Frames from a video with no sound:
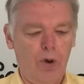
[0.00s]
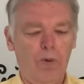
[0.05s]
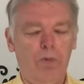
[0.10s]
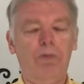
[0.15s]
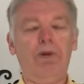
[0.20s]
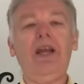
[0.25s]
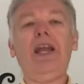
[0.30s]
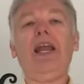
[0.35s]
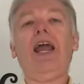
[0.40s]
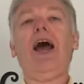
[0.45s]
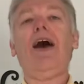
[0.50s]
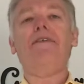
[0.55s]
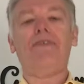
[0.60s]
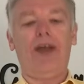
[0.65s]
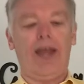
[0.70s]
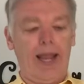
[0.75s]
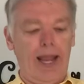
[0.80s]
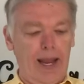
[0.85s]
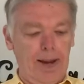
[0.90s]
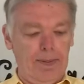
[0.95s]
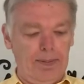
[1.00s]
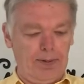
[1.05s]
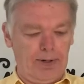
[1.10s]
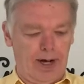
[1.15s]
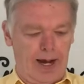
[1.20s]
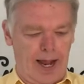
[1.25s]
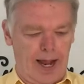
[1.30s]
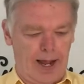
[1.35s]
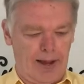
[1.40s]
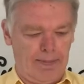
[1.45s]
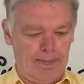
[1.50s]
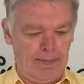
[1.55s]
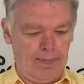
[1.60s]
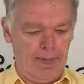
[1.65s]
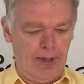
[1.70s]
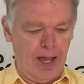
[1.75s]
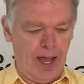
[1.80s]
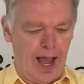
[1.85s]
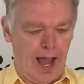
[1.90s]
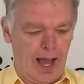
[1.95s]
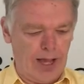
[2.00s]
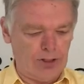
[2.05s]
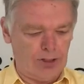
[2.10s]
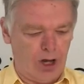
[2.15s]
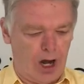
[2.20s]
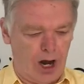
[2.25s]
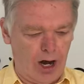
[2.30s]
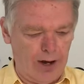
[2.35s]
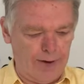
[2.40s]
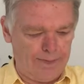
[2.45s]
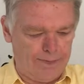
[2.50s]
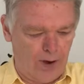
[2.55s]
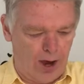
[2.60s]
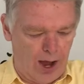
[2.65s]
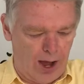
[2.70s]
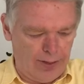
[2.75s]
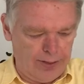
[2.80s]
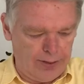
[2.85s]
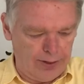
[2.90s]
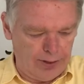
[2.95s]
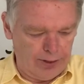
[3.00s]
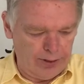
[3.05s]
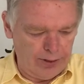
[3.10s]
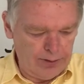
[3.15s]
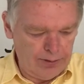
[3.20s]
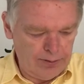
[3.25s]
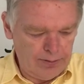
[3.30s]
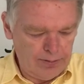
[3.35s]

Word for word: We have Abraham as our father.